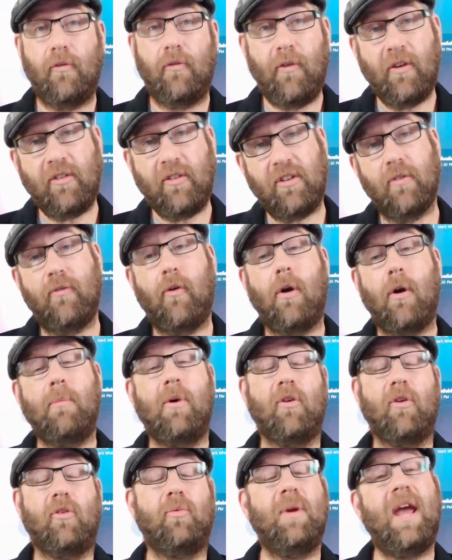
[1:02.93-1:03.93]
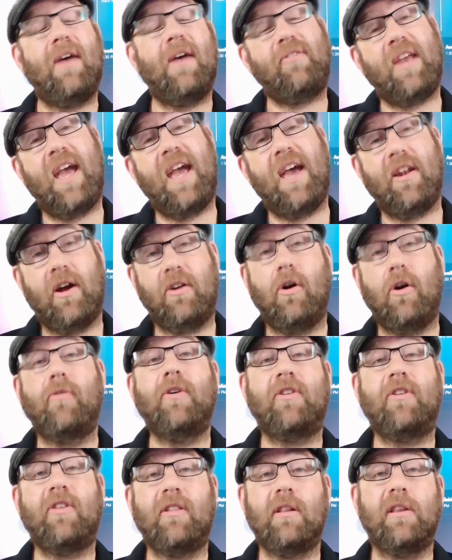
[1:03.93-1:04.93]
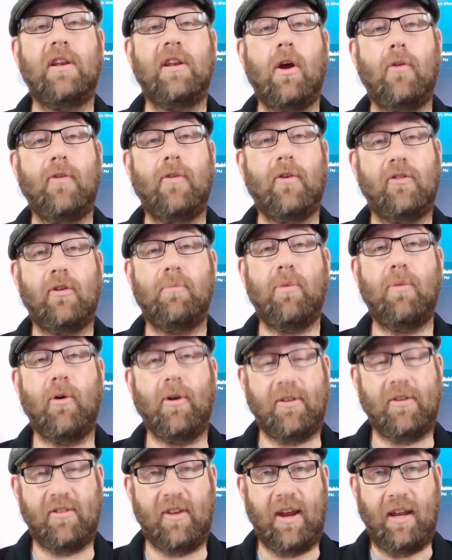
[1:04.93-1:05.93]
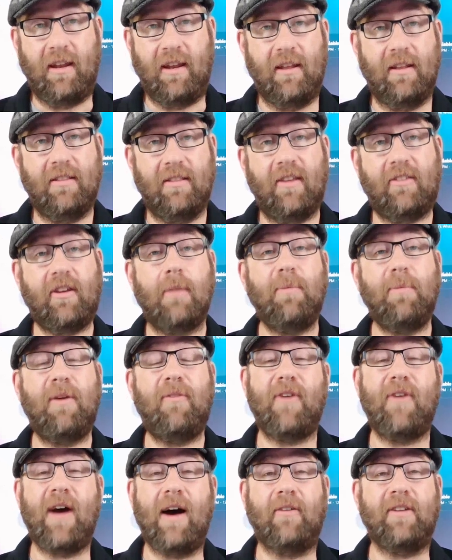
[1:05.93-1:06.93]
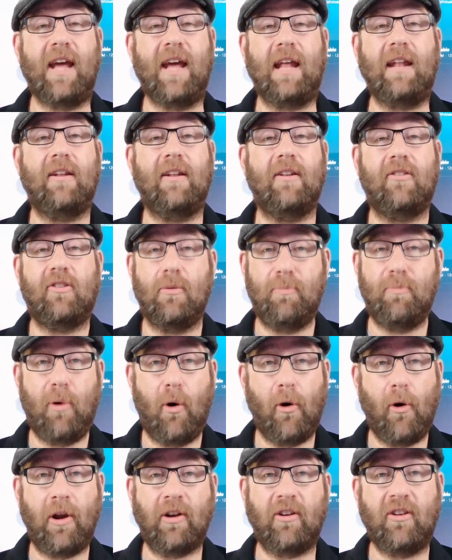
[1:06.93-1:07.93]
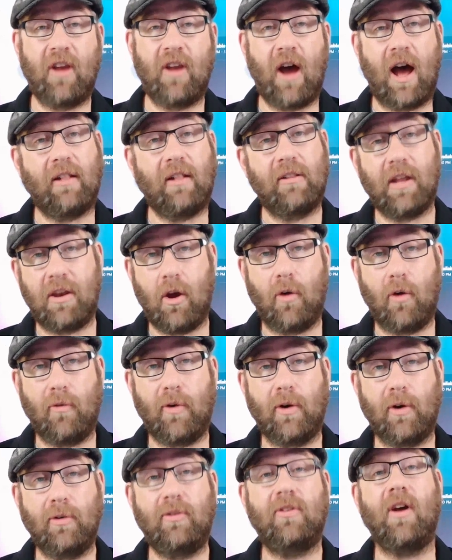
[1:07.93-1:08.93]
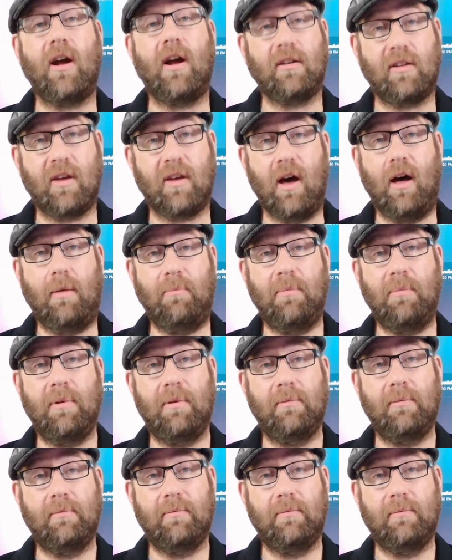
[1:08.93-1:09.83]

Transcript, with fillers: So first and foremost, we have to head on over to the Lenovo support site. This can be found at support.lenovo.com.